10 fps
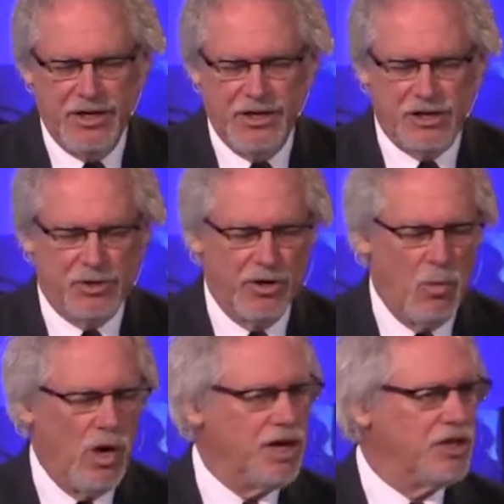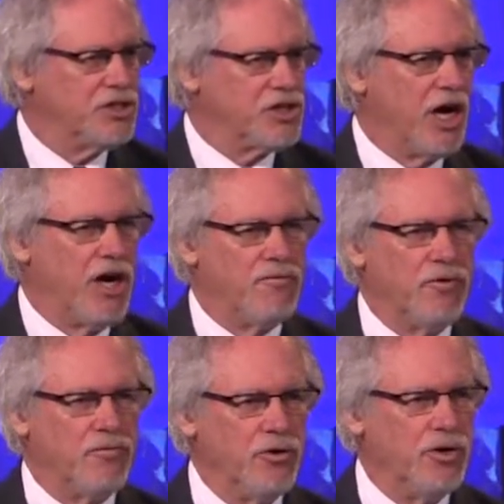You sort of want a desire for
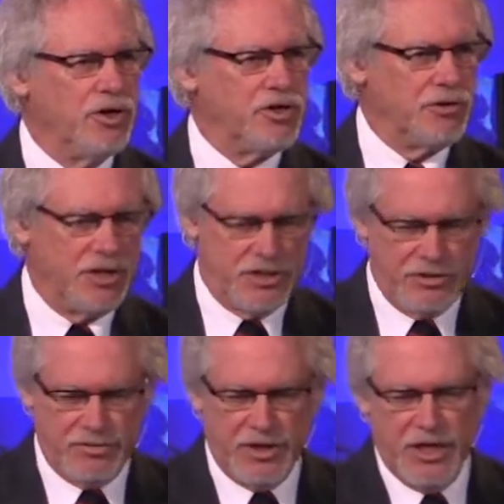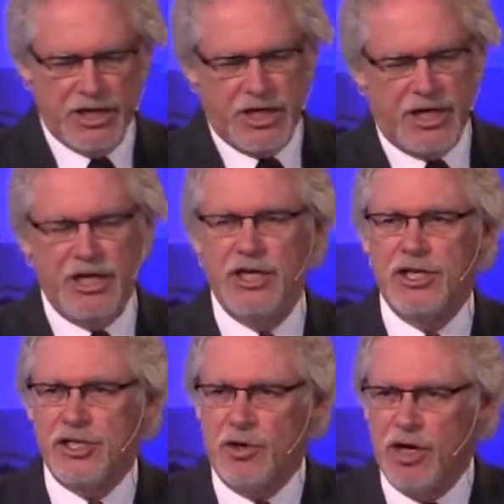food and drink to kick in
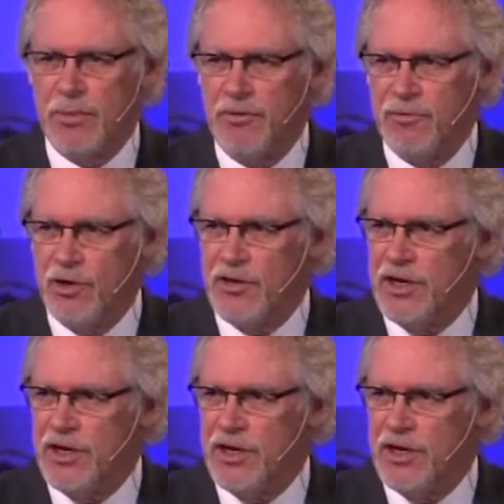shortly before the